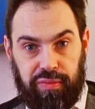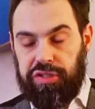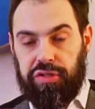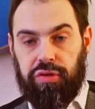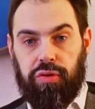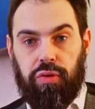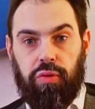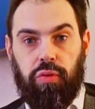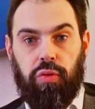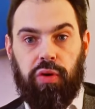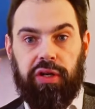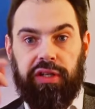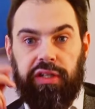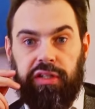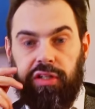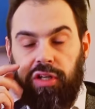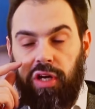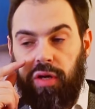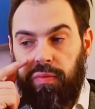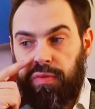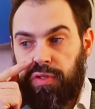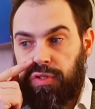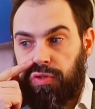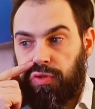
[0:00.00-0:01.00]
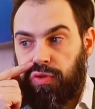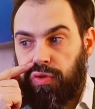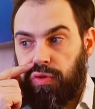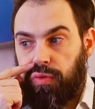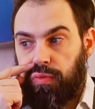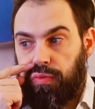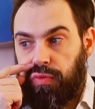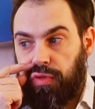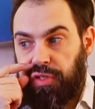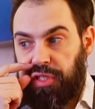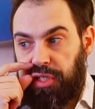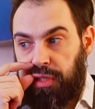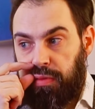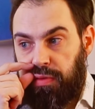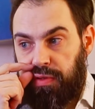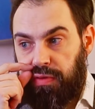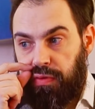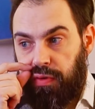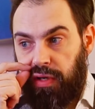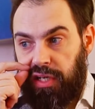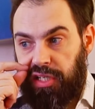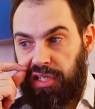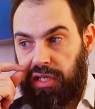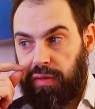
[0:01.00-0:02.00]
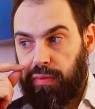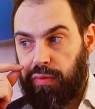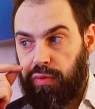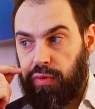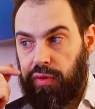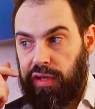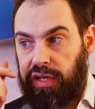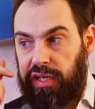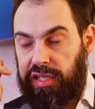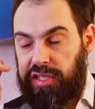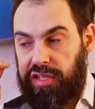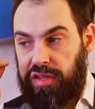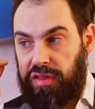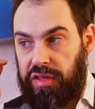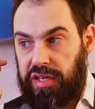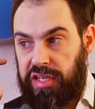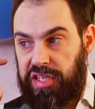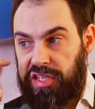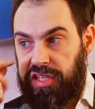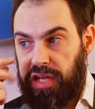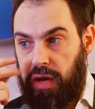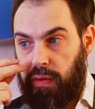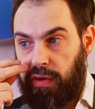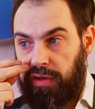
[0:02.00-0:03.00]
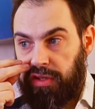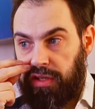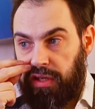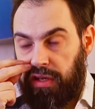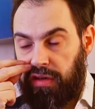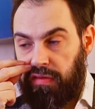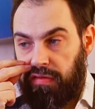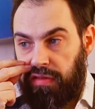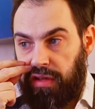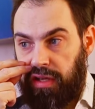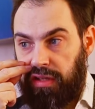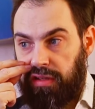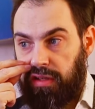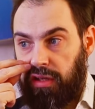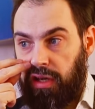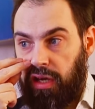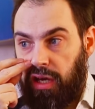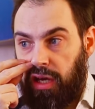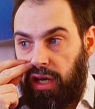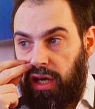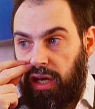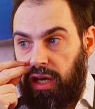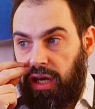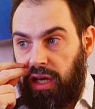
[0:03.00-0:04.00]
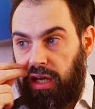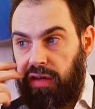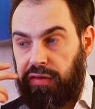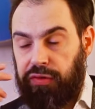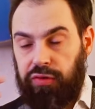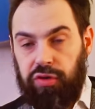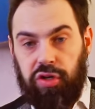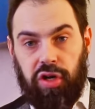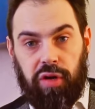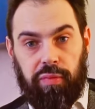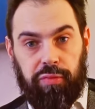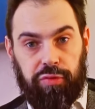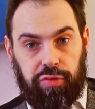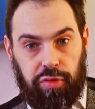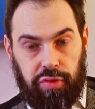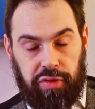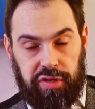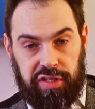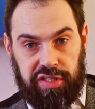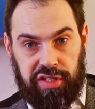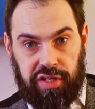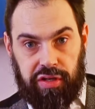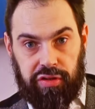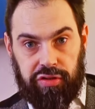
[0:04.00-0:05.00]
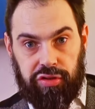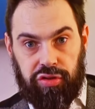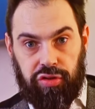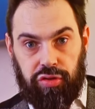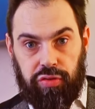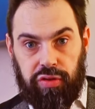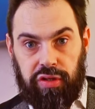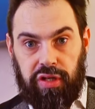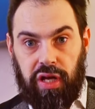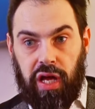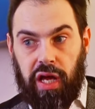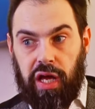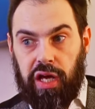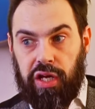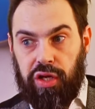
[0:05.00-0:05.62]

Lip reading: So when it comes to Muslims, for example, it's this narrative that if you come to this country,